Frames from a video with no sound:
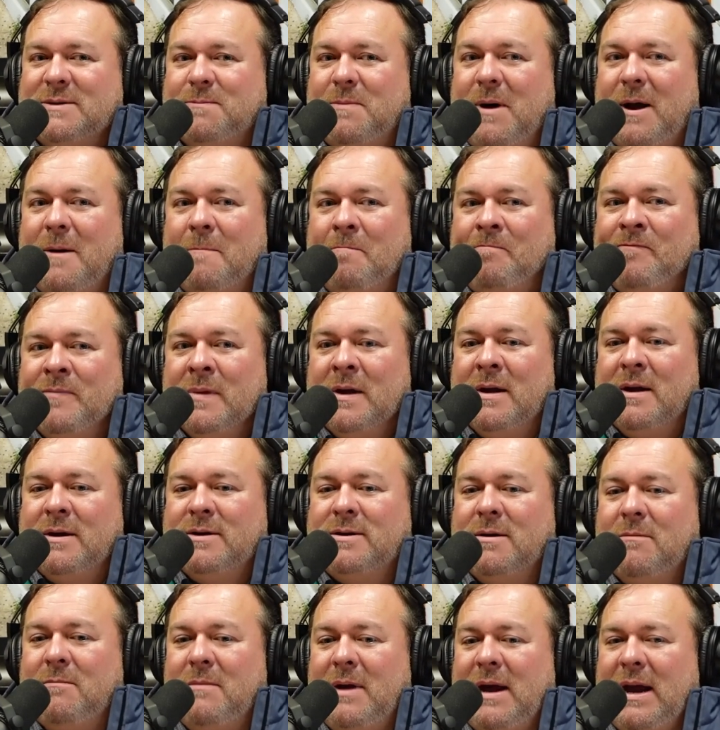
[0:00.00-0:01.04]
But
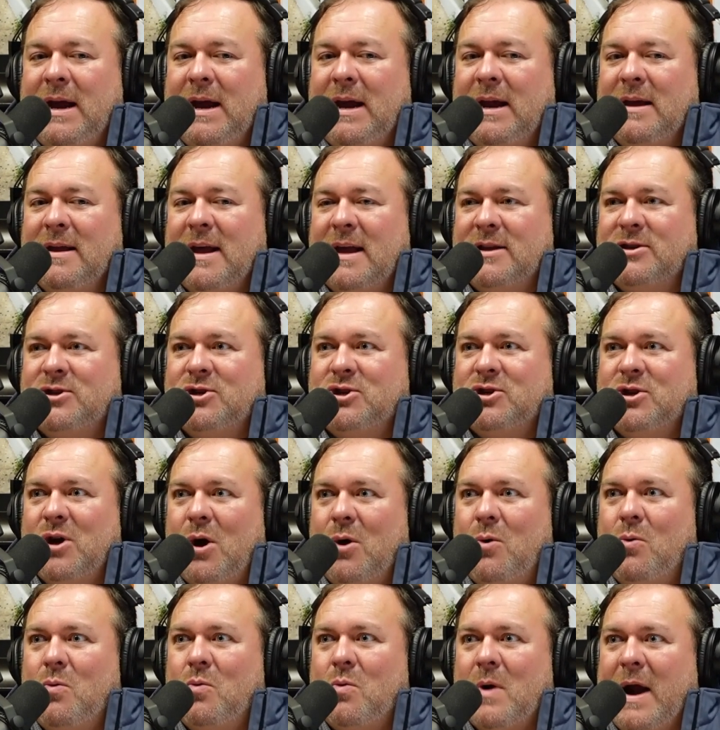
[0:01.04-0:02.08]
to me, that's
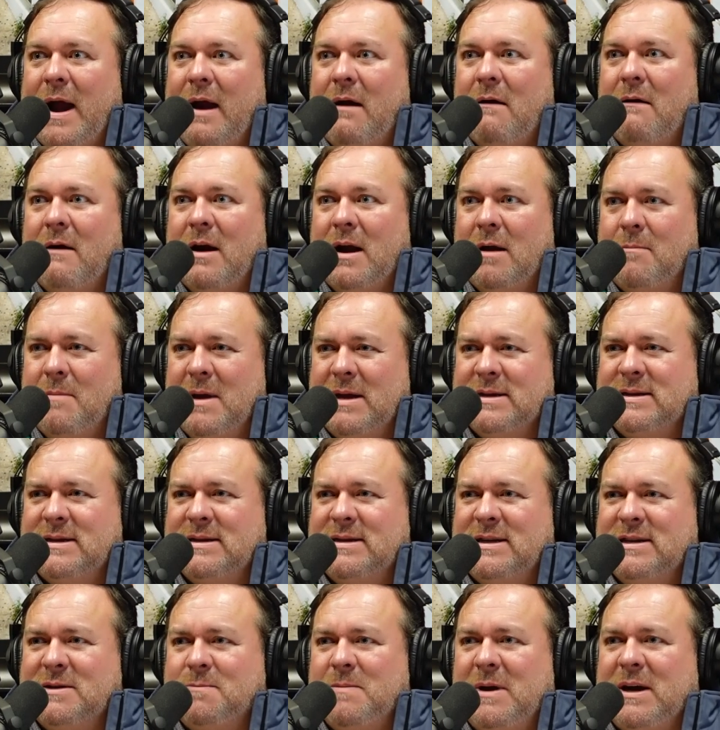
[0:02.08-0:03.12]
so rare in a
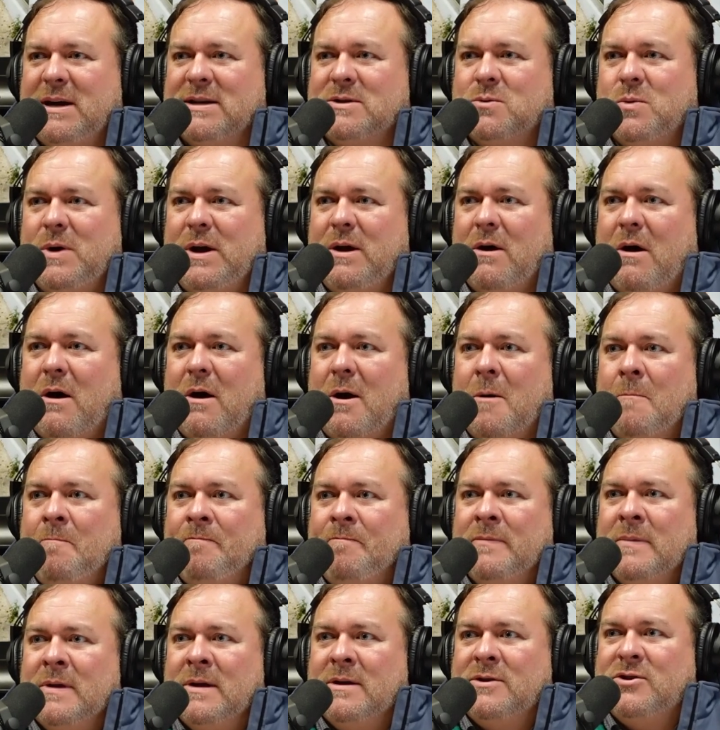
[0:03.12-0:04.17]
business as big as we are
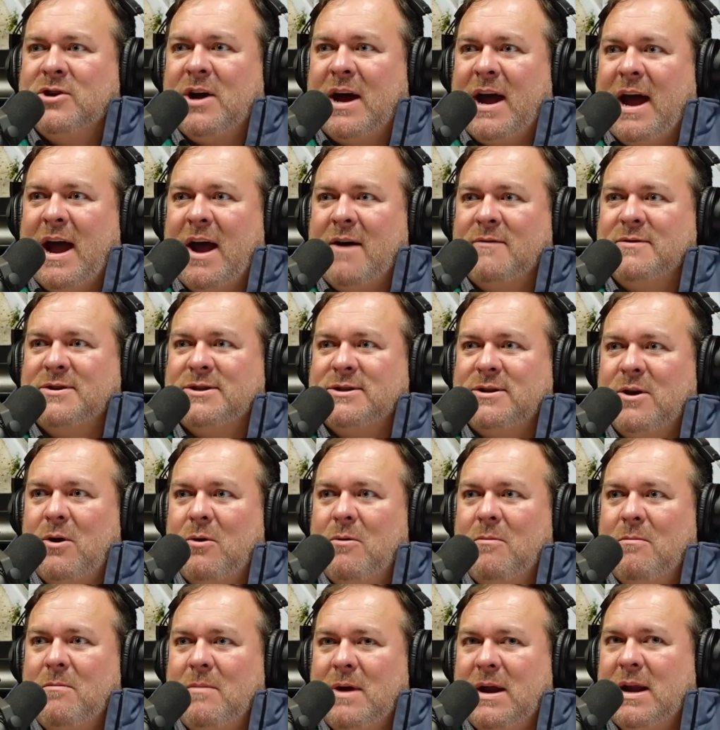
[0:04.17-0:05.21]
to have
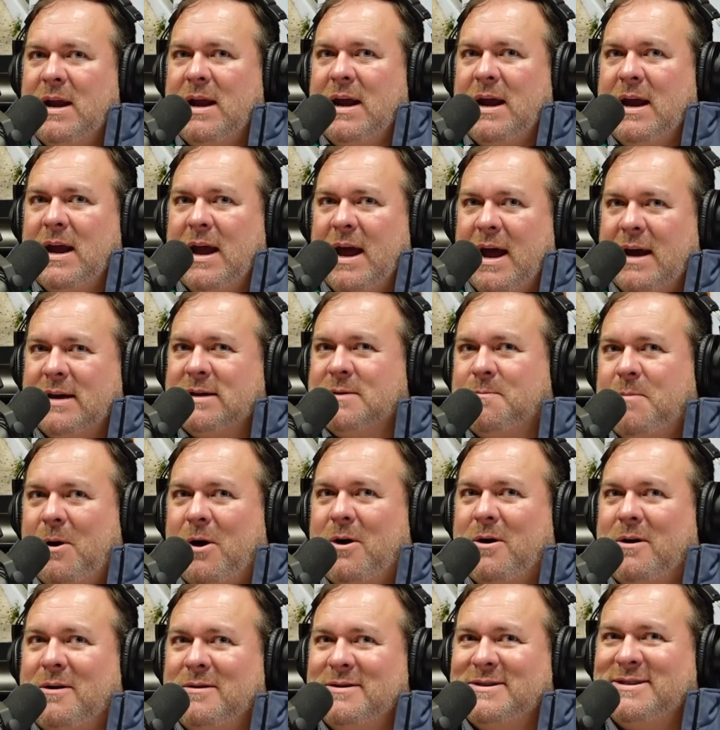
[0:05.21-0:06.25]
so many
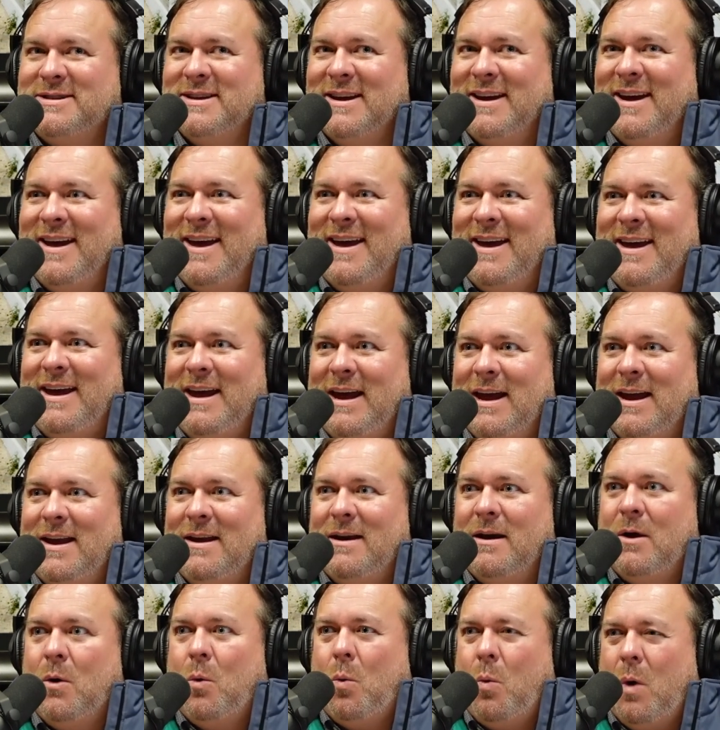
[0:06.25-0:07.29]
experts in
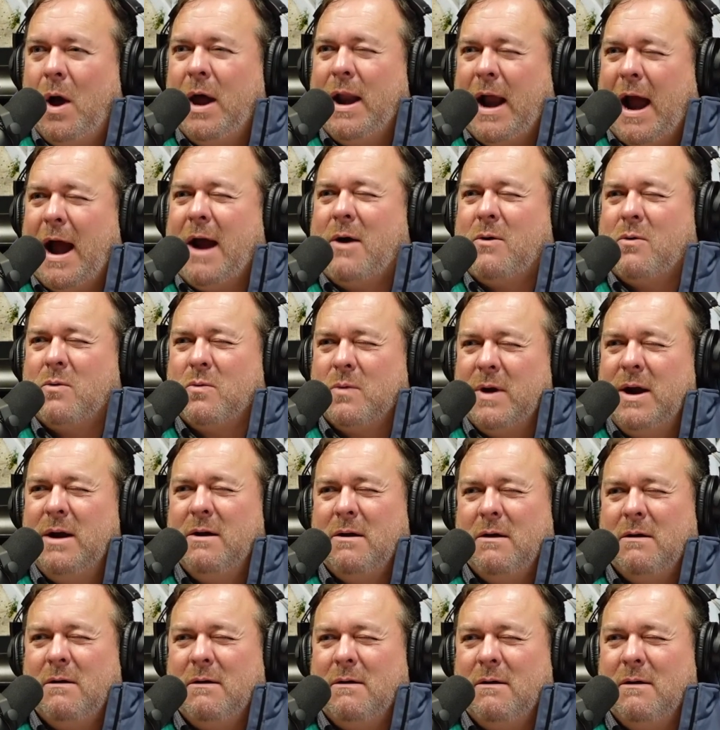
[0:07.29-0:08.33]
what our
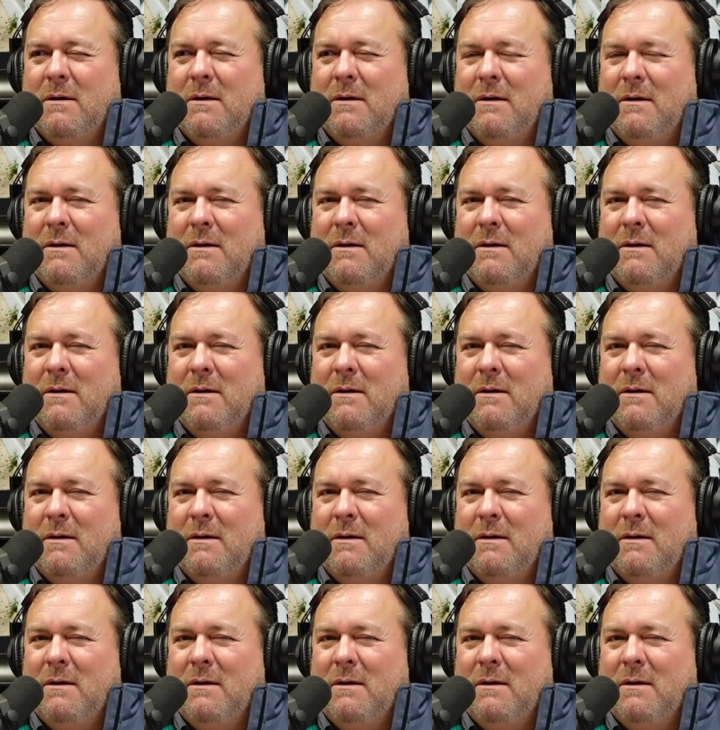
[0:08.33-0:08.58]
real